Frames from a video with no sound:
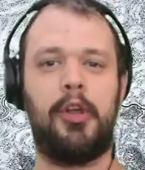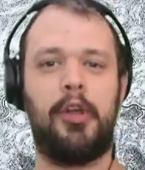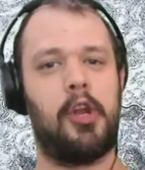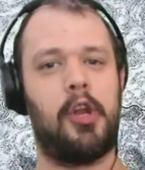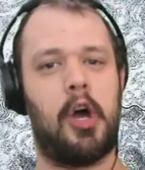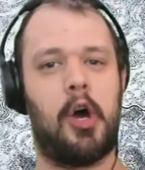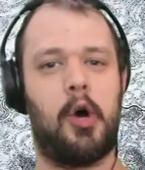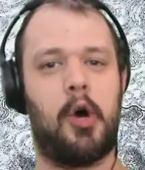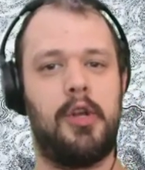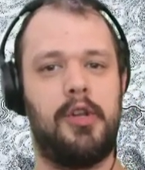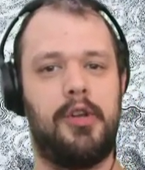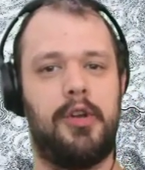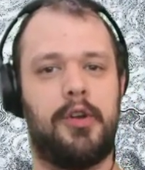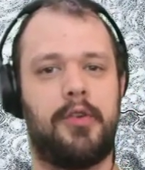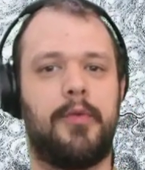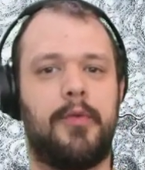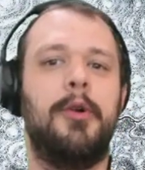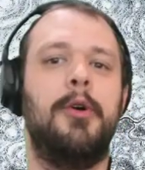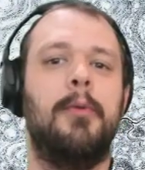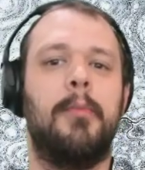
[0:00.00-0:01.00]
in your
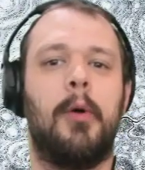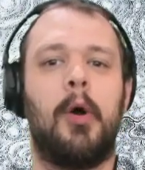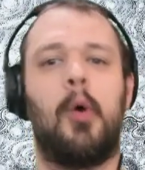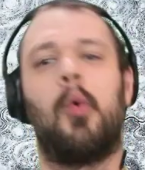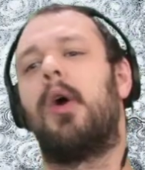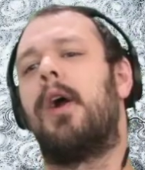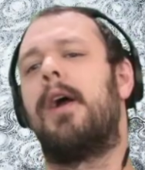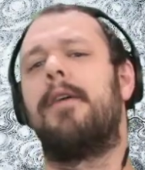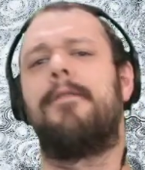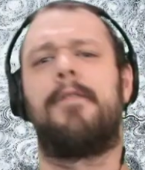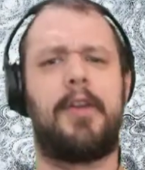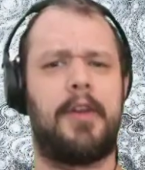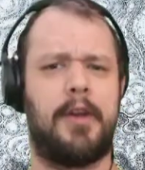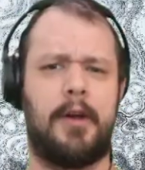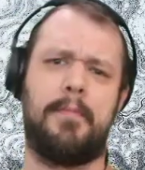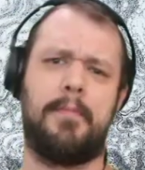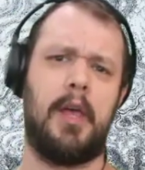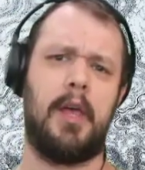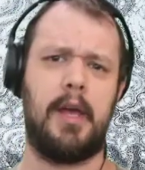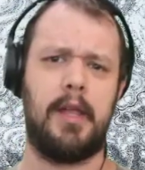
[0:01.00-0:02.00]
room or wherever you're
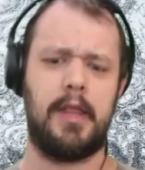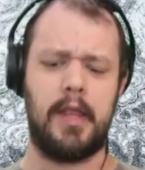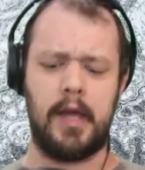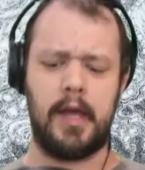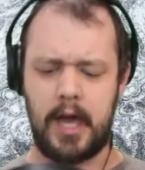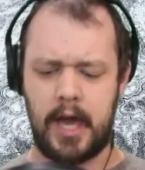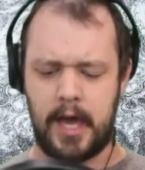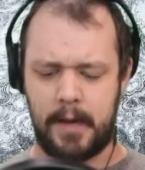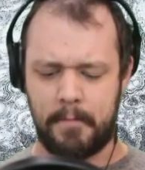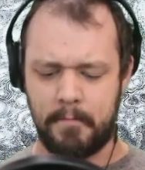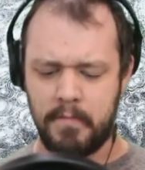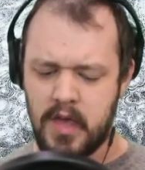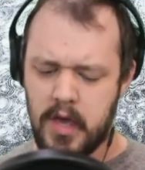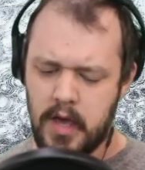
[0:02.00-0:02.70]
playing the game.